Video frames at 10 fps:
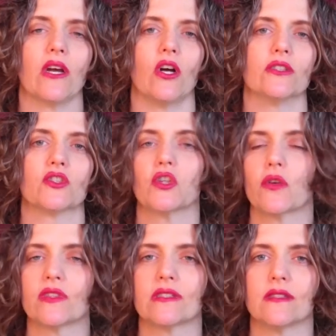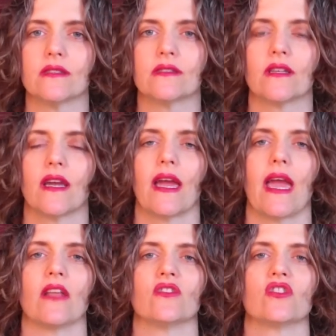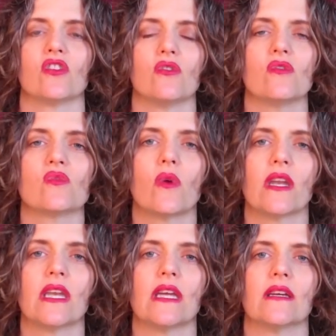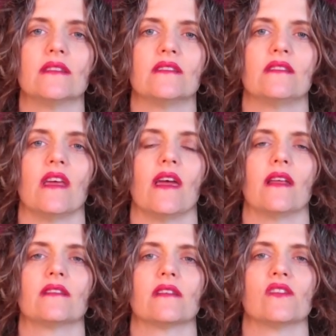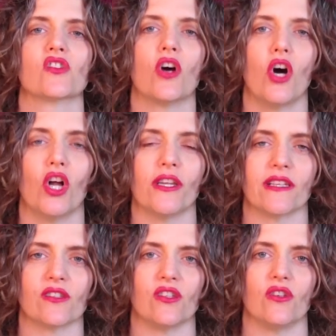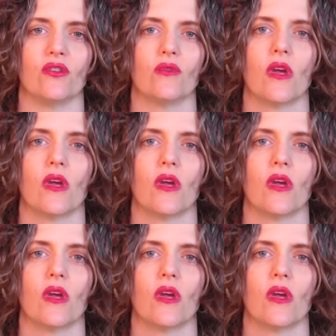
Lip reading: on services and choose what it is that is calling to you.